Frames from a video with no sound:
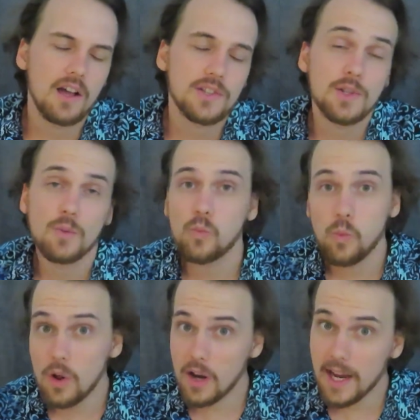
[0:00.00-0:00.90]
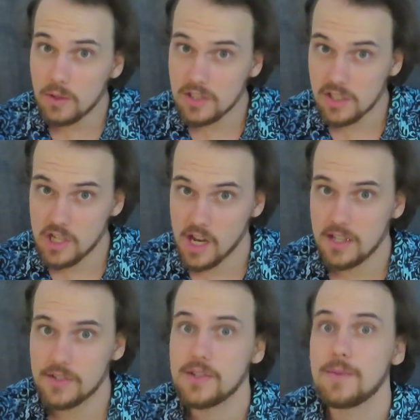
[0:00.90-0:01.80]
So what I
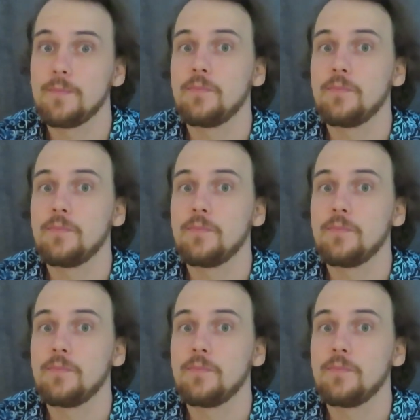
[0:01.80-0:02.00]
suggest